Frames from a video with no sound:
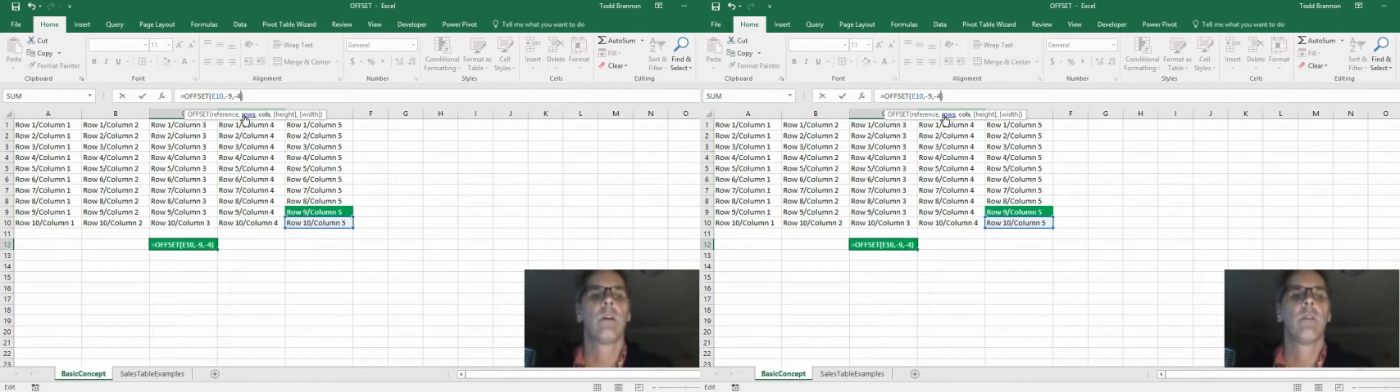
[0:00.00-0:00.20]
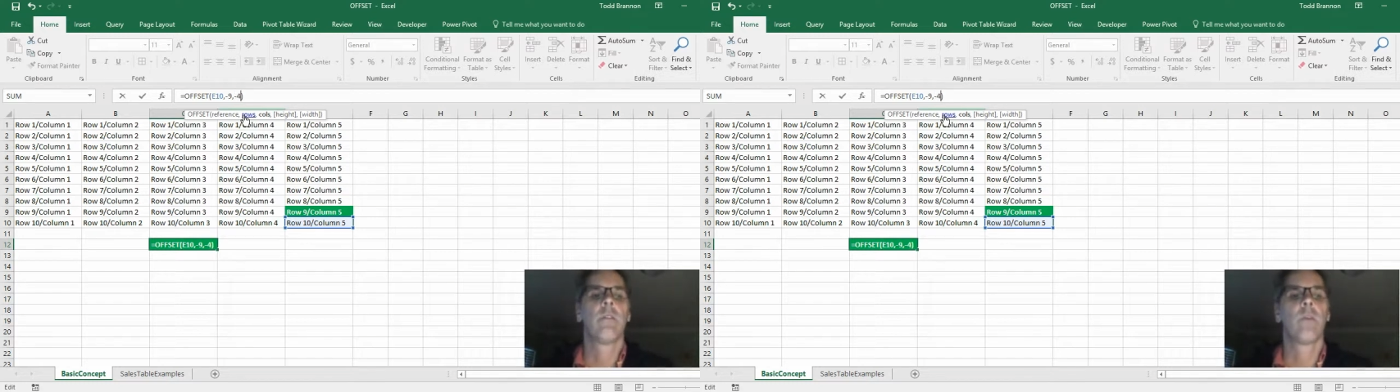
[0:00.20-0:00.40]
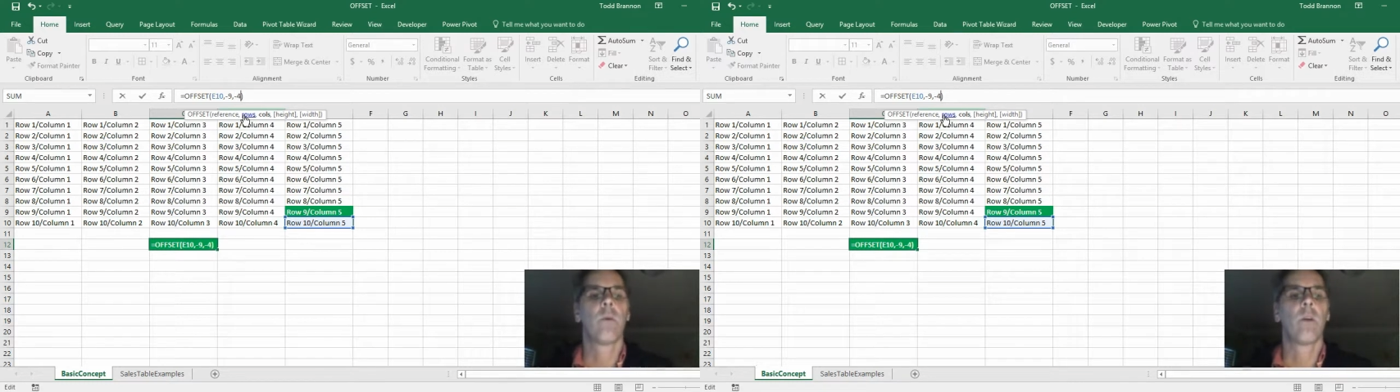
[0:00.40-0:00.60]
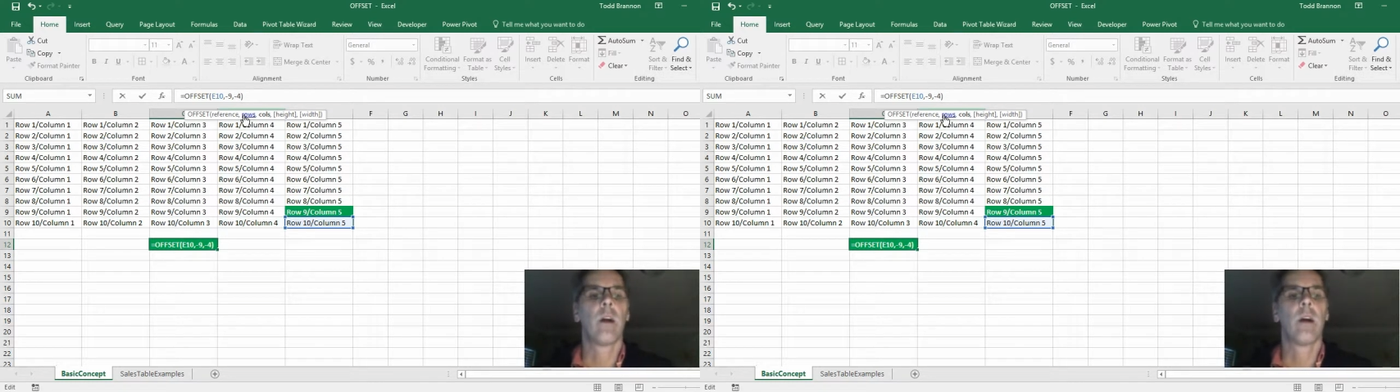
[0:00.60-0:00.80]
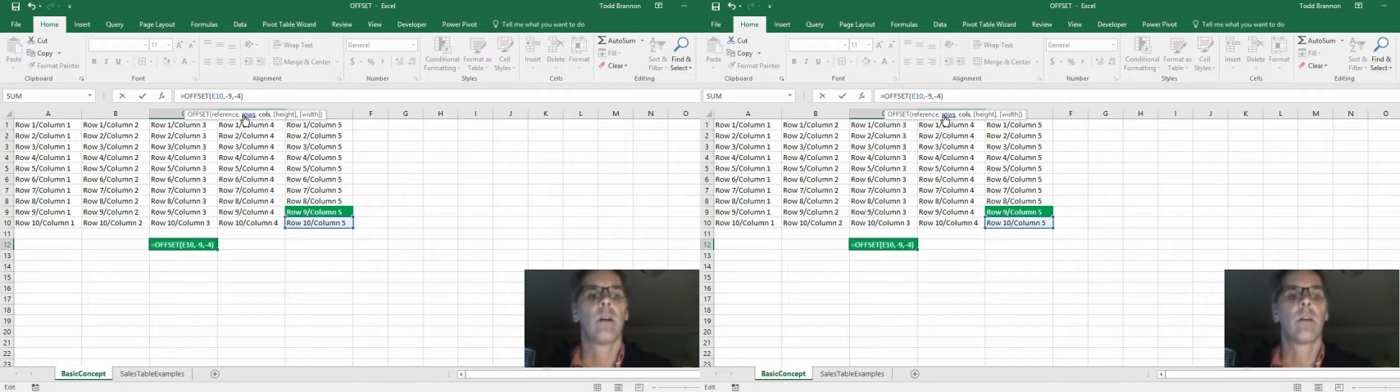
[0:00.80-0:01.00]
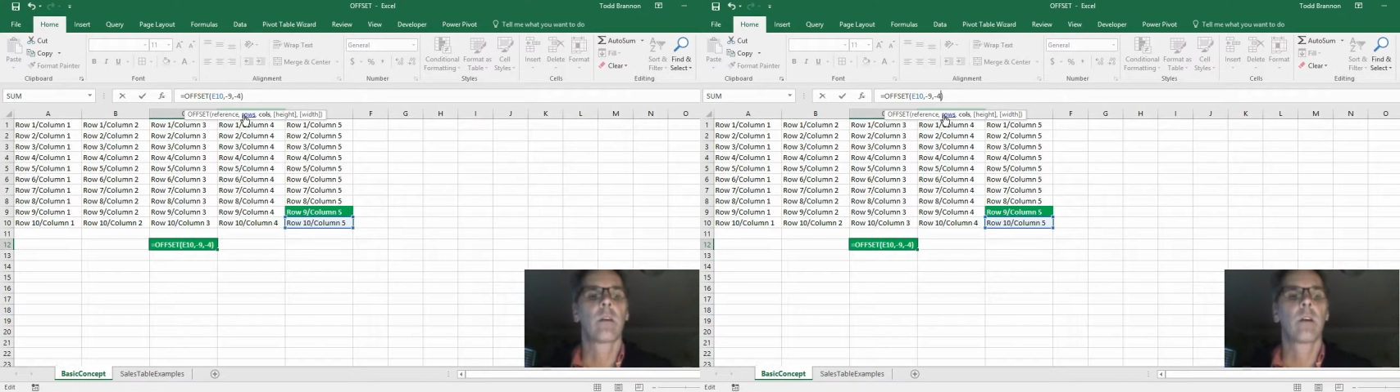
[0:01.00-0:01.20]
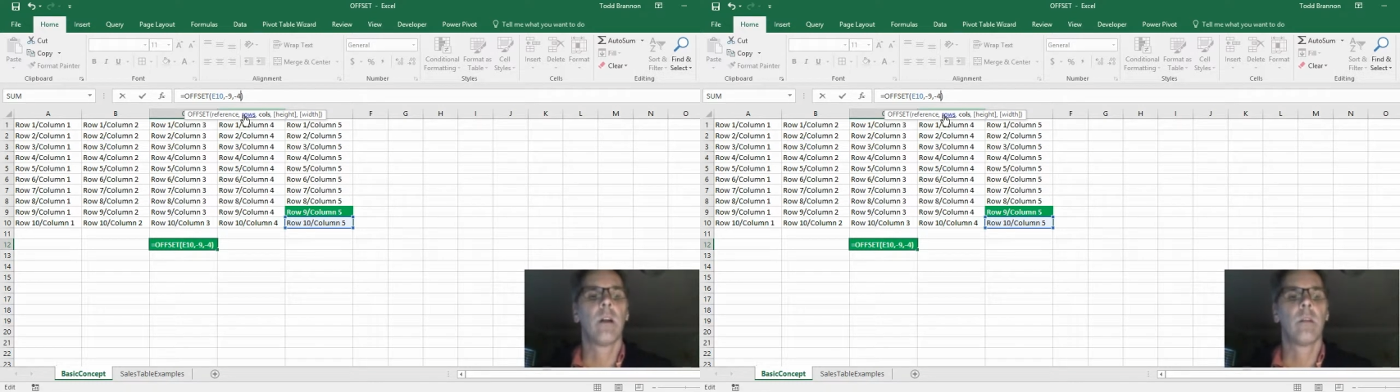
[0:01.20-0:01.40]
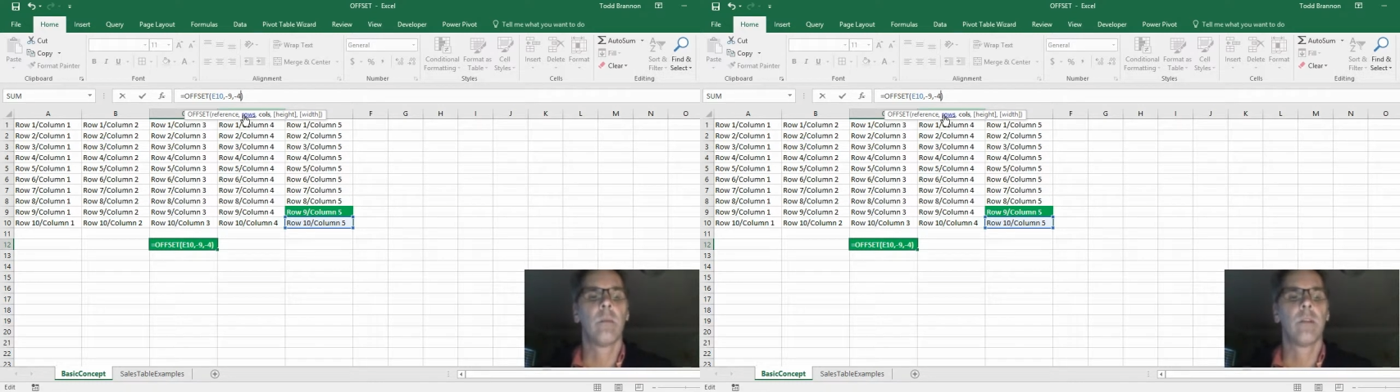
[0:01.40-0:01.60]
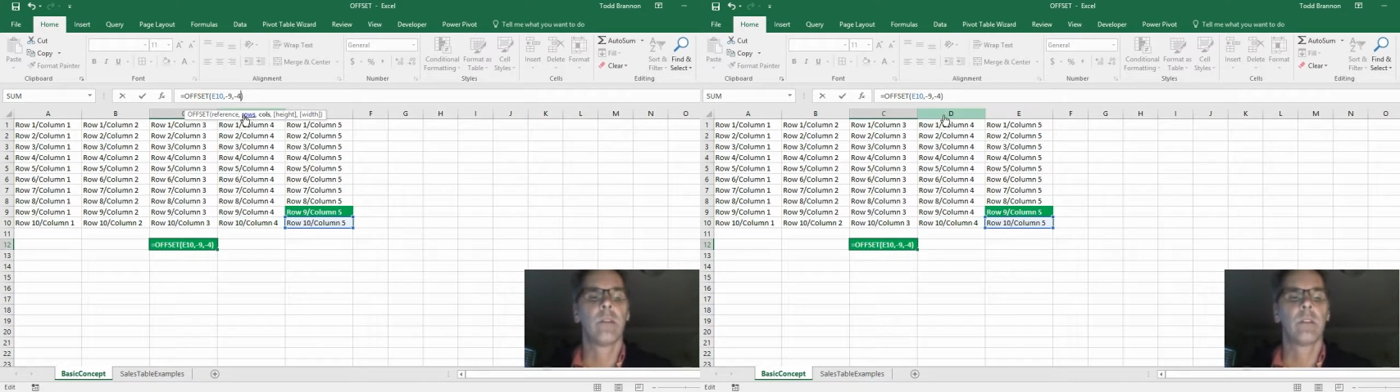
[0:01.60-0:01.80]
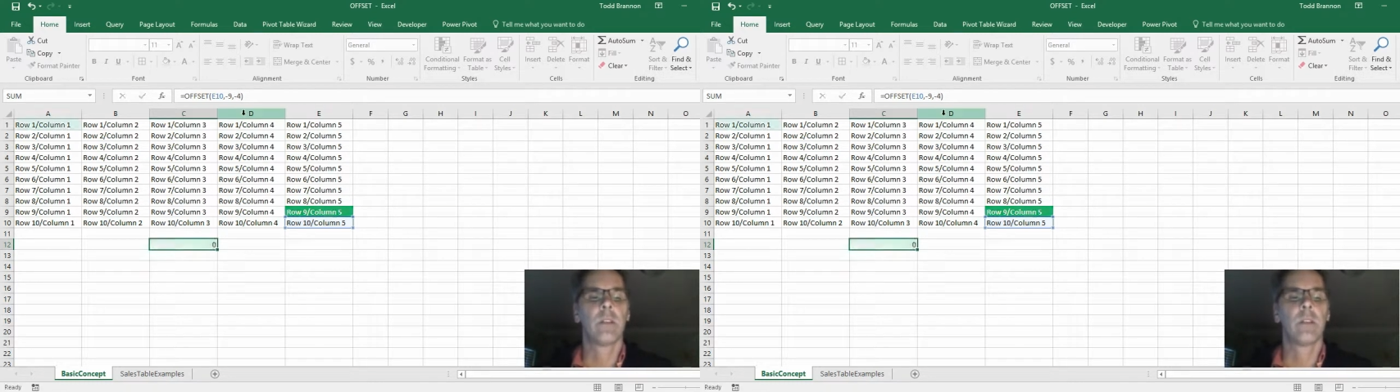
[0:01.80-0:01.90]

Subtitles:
for our column reference.